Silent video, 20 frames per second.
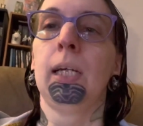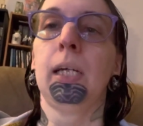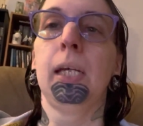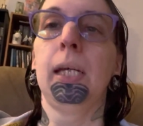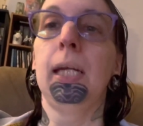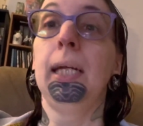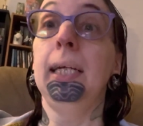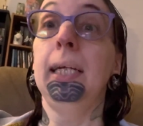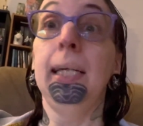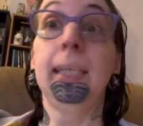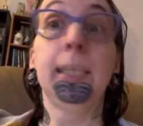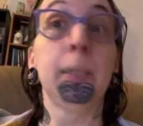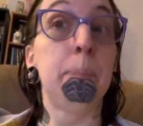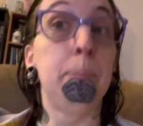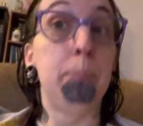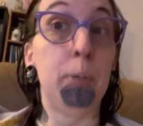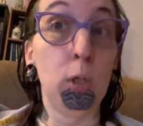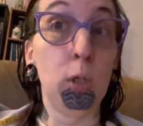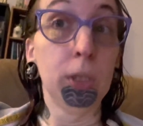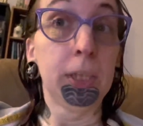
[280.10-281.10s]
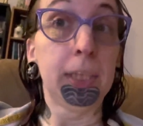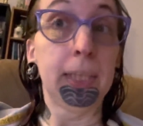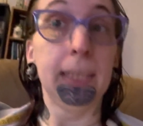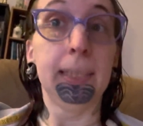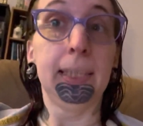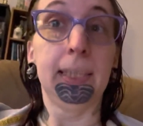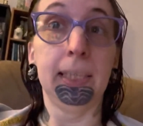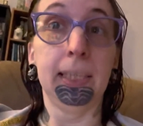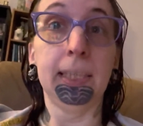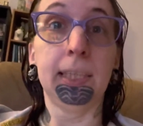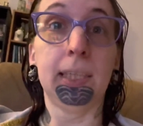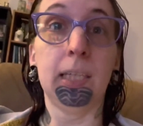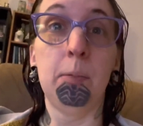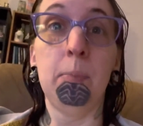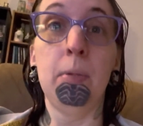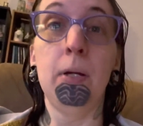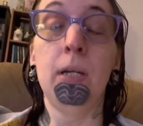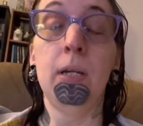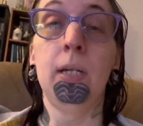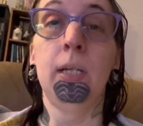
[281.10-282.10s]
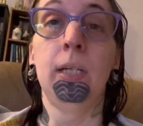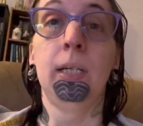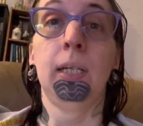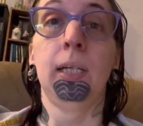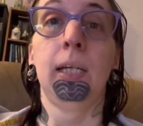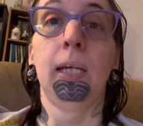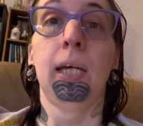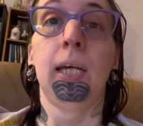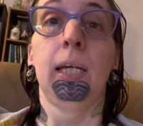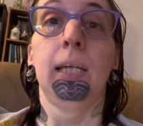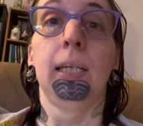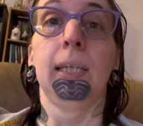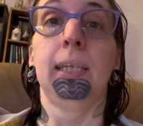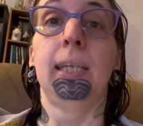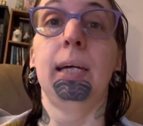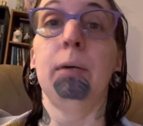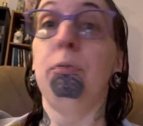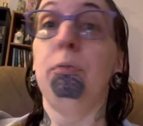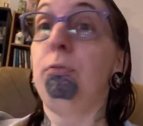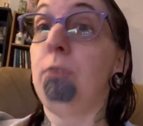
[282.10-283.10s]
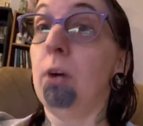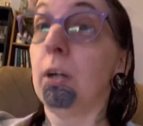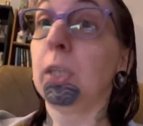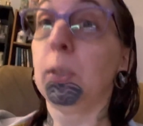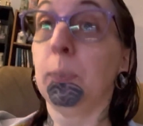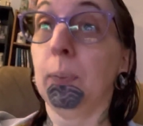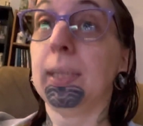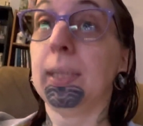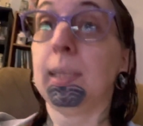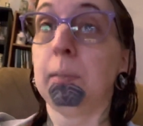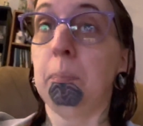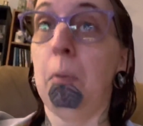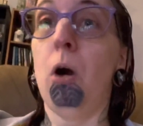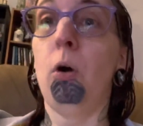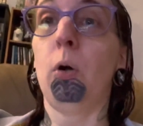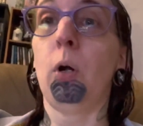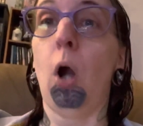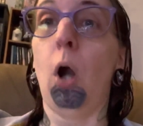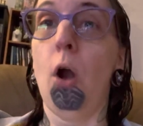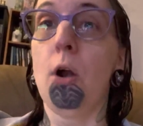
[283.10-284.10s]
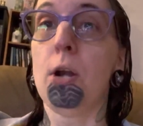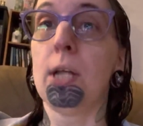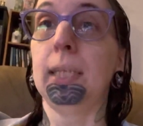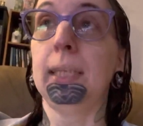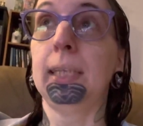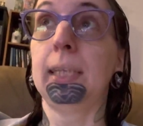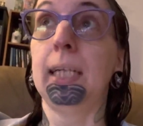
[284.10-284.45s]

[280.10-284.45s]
It's a bullshit system that fucks with smaller artists